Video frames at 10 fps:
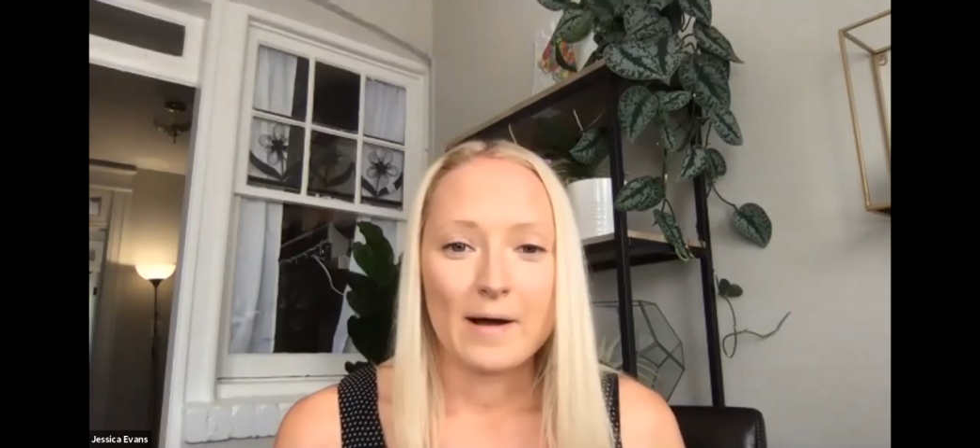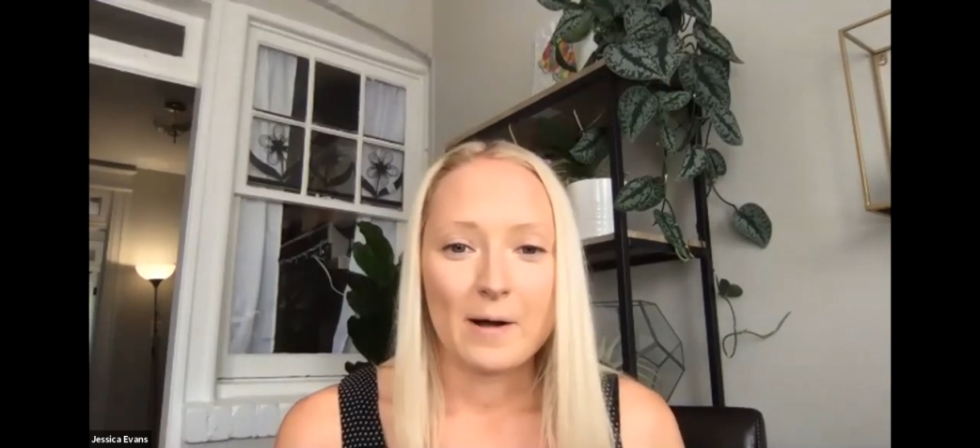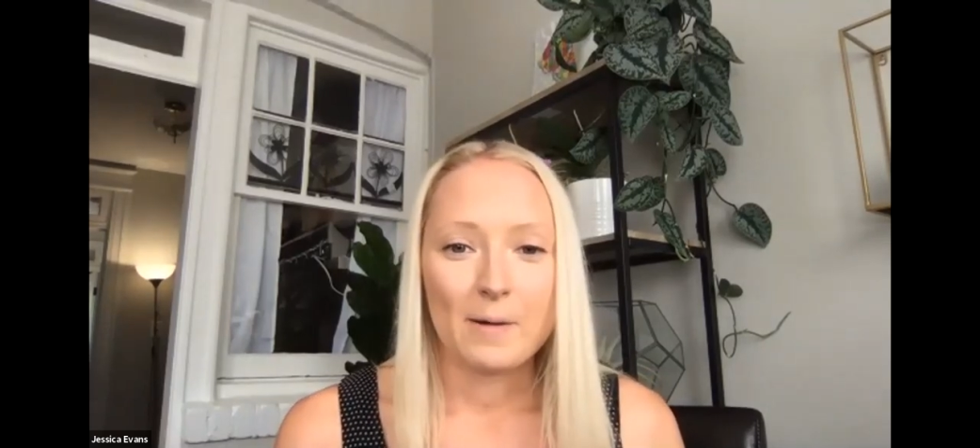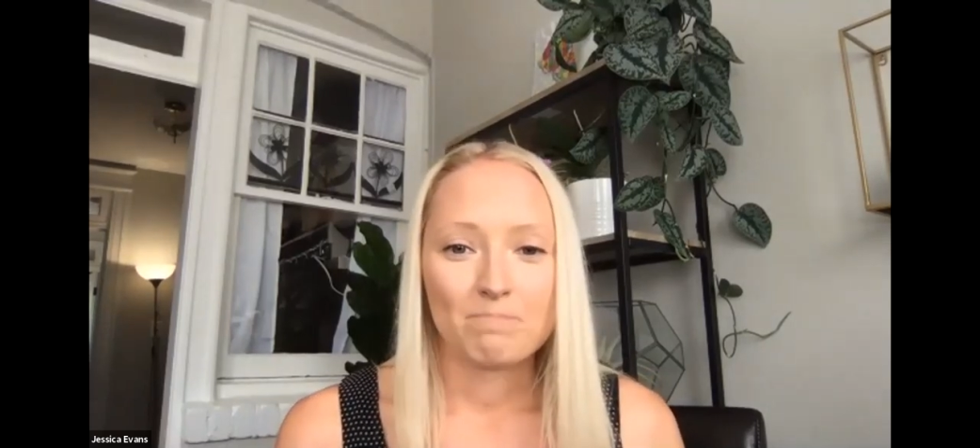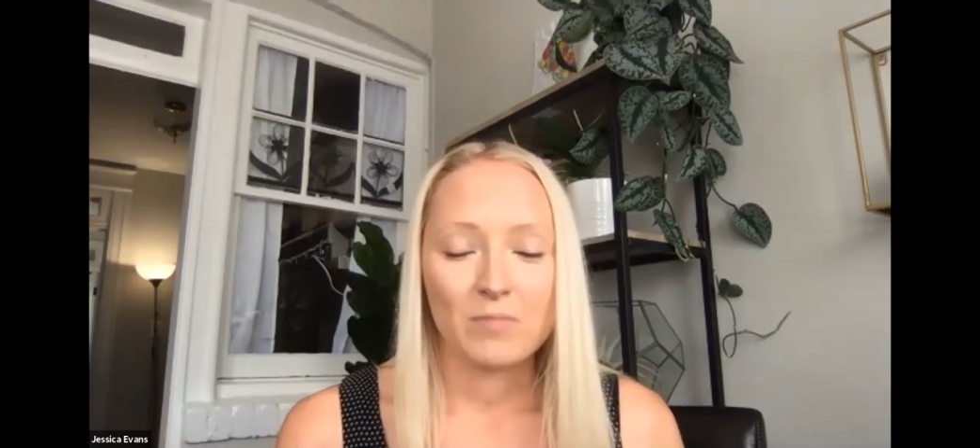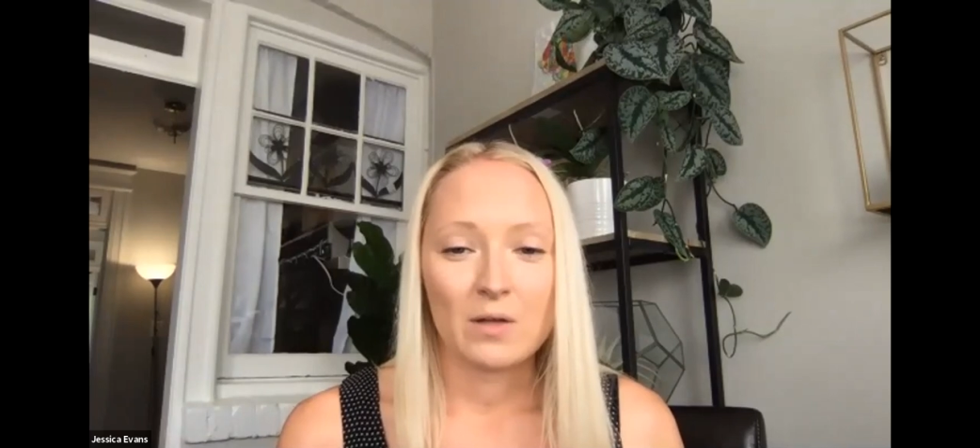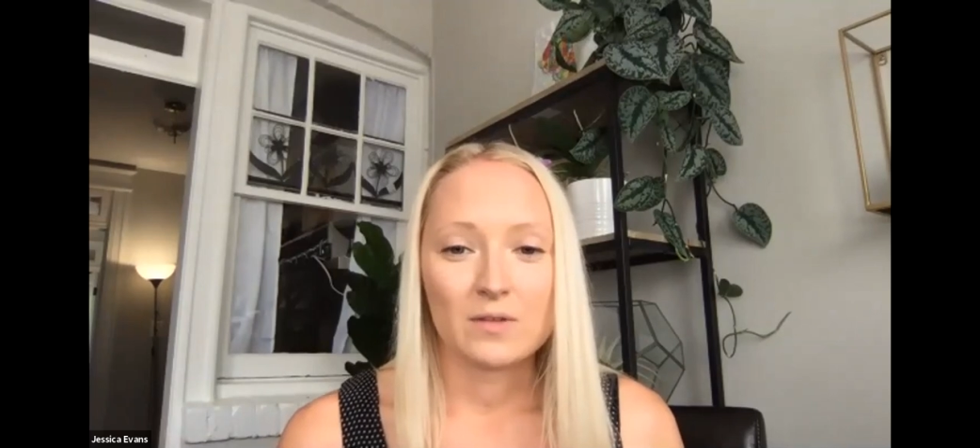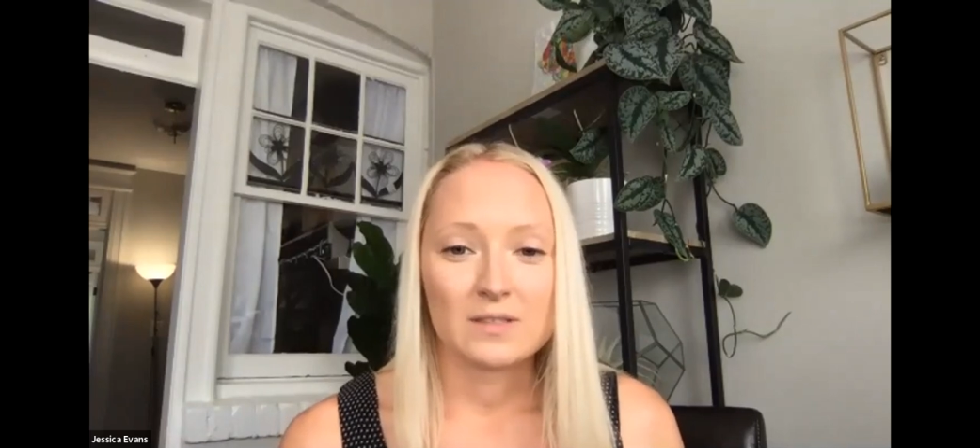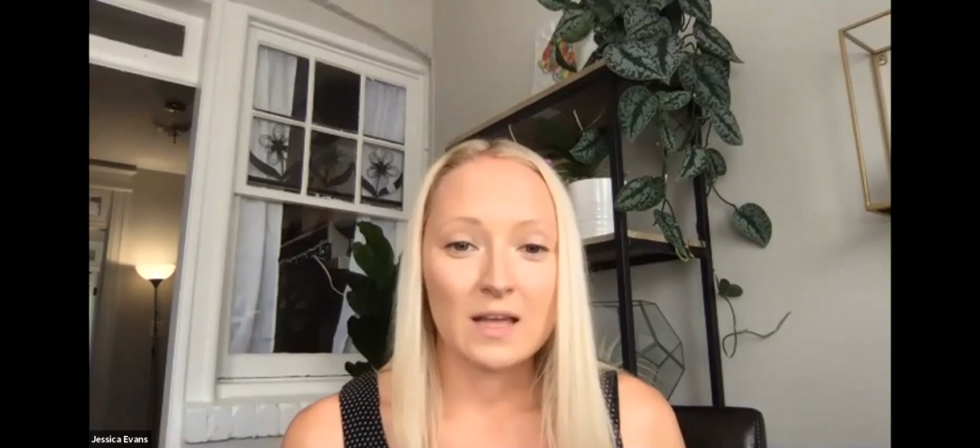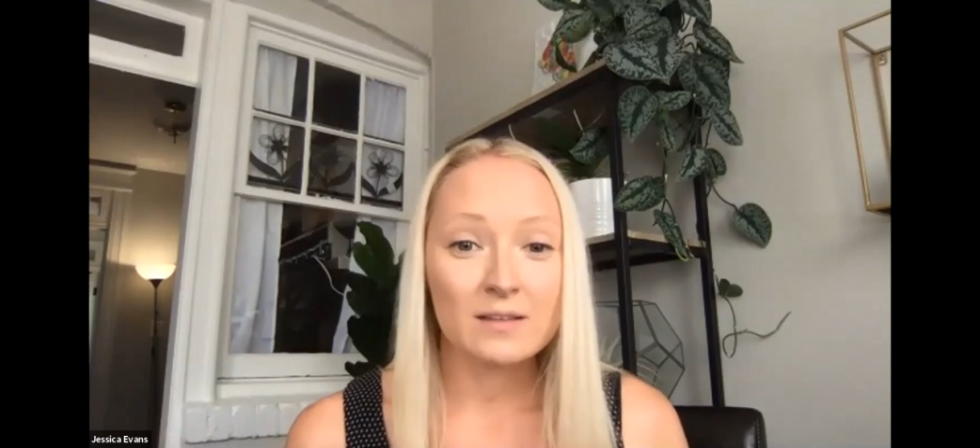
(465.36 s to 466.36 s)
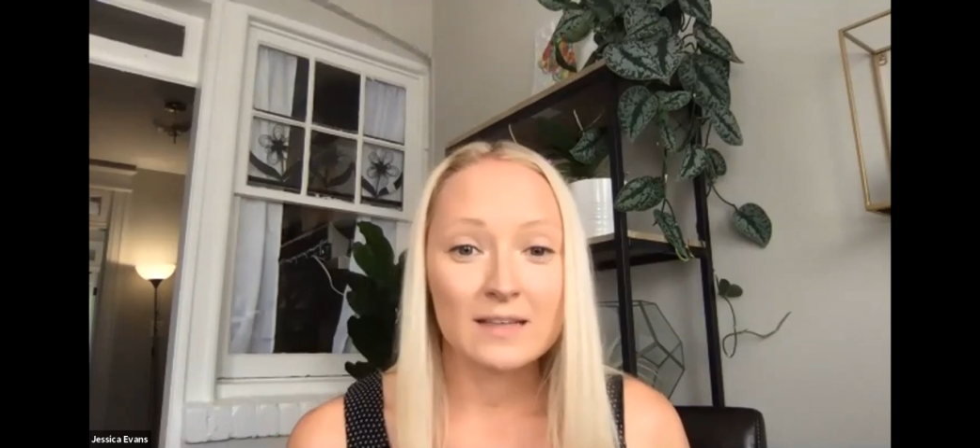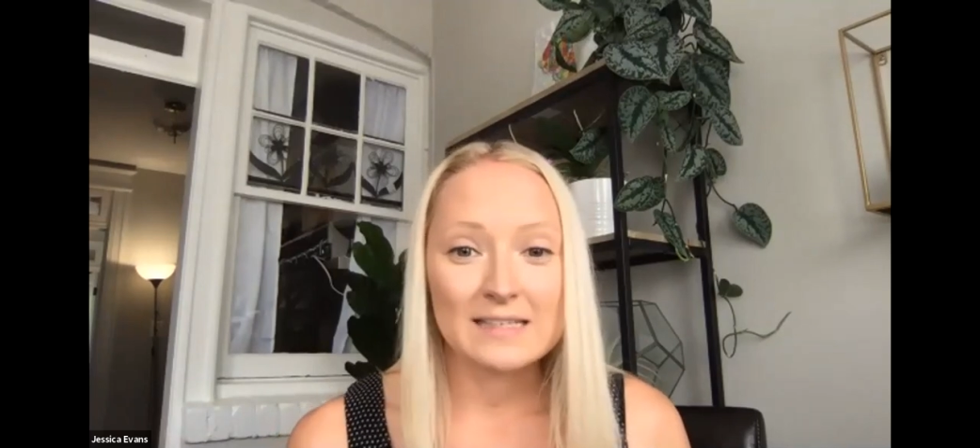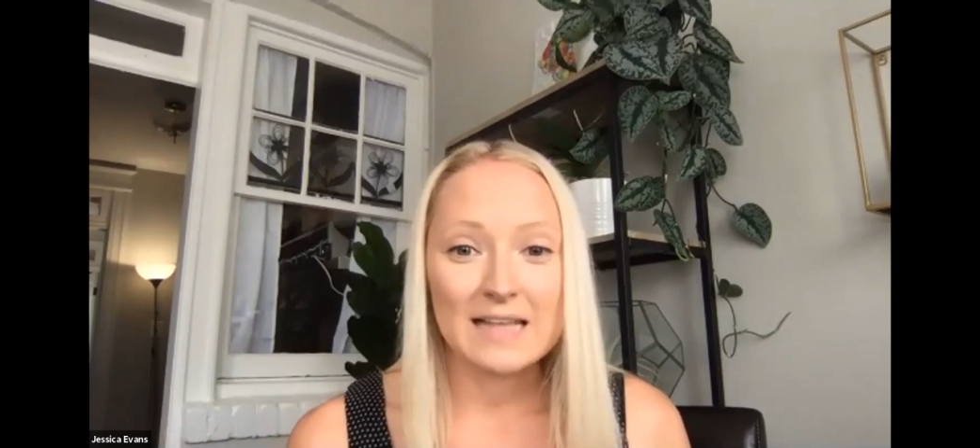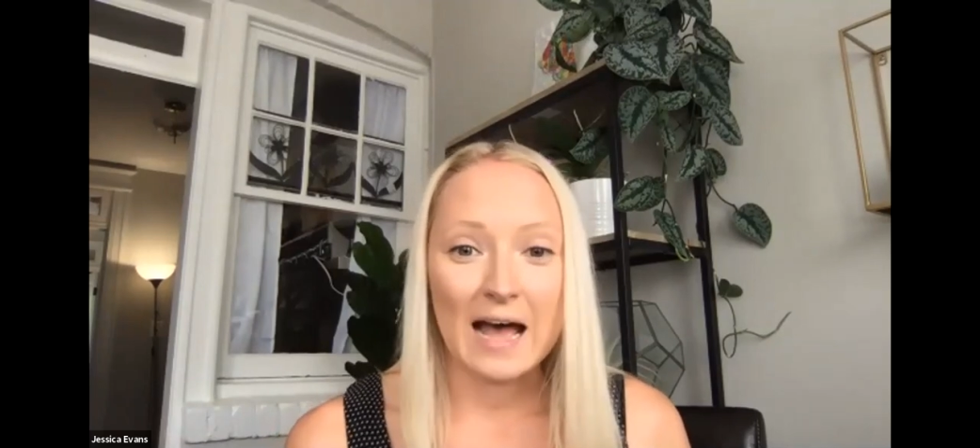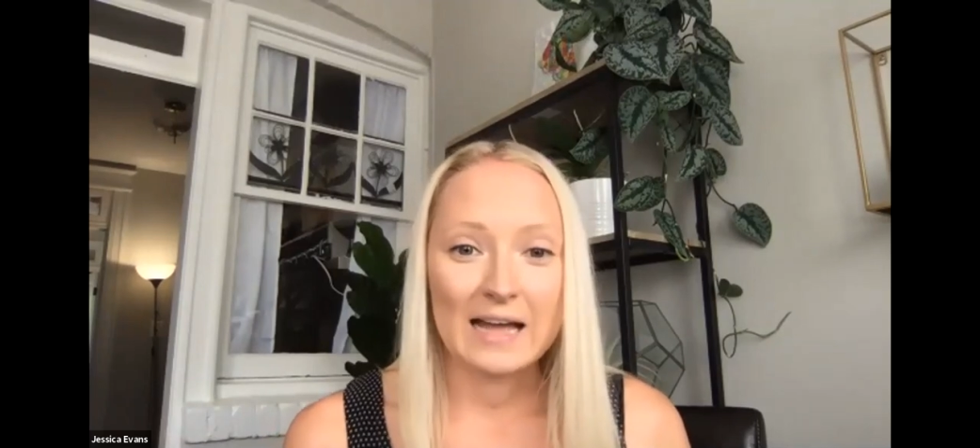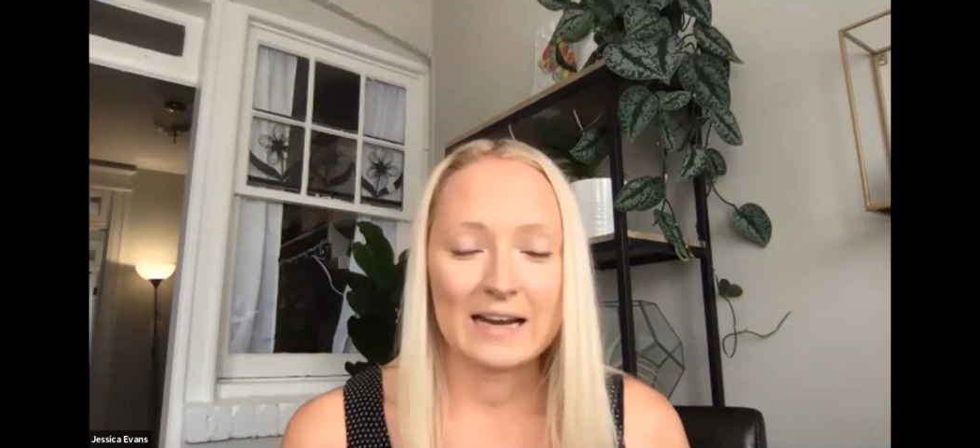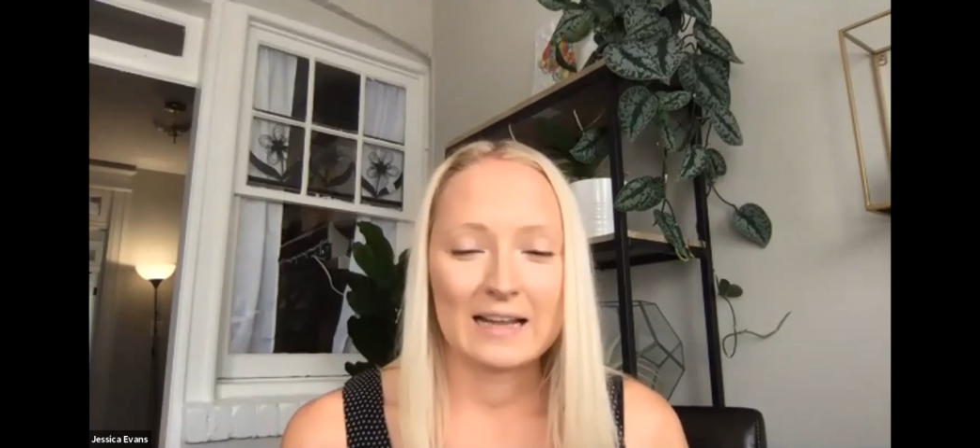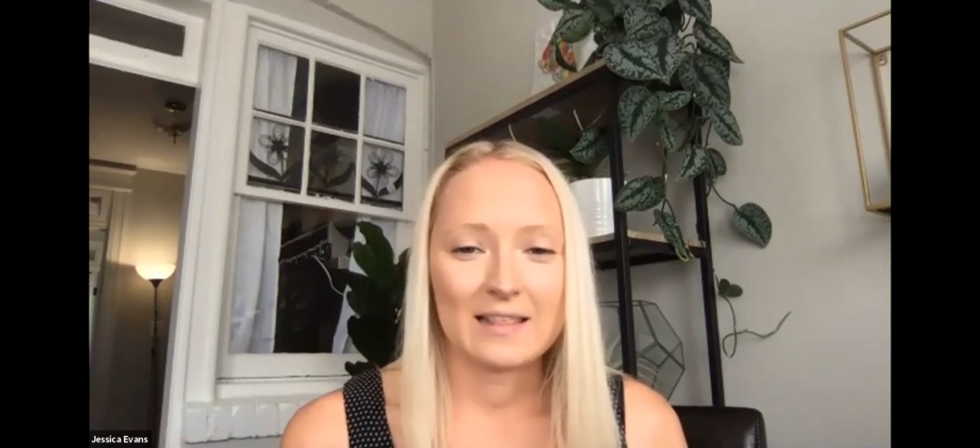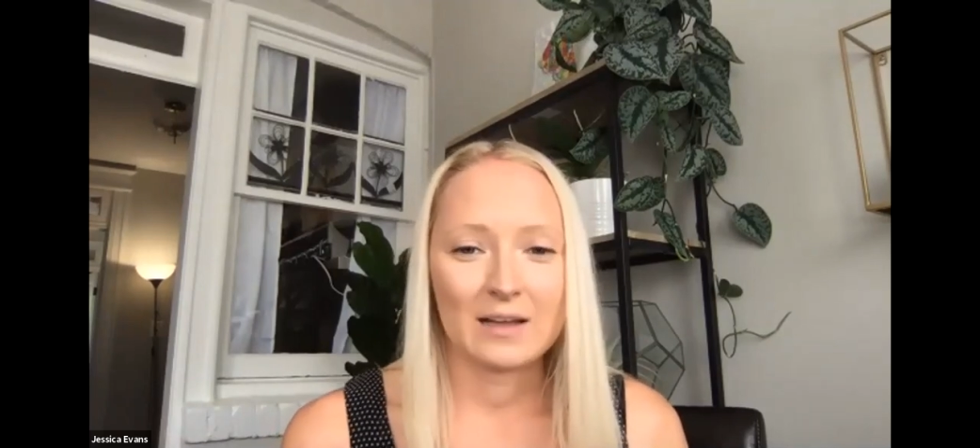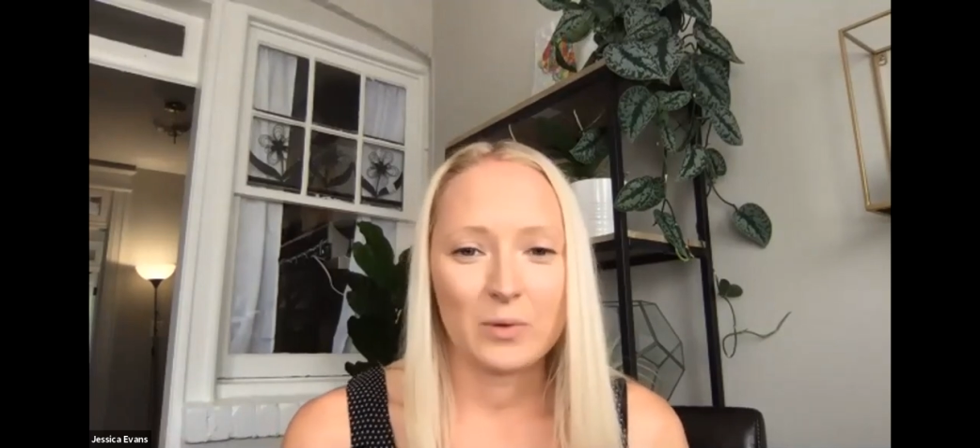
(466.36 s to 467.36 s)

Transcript: On the selling side,